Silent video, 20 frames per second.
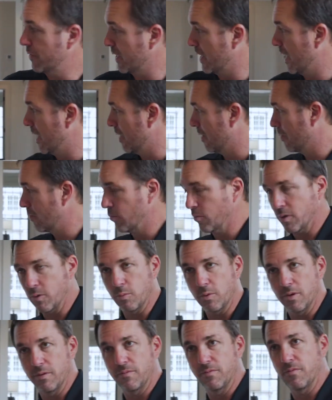Again, we
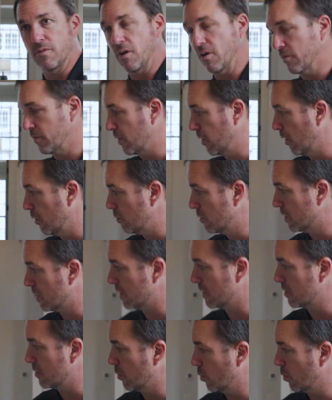would have closed these